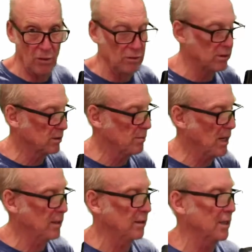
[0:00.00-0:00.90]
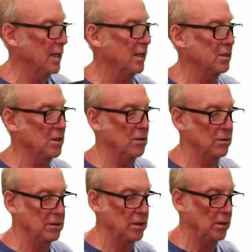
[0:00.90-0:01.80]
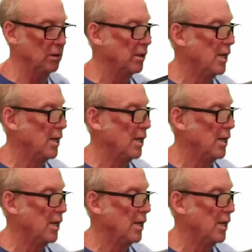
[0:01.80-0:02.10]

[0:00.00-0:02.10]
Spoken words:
owner's manual that I showed you.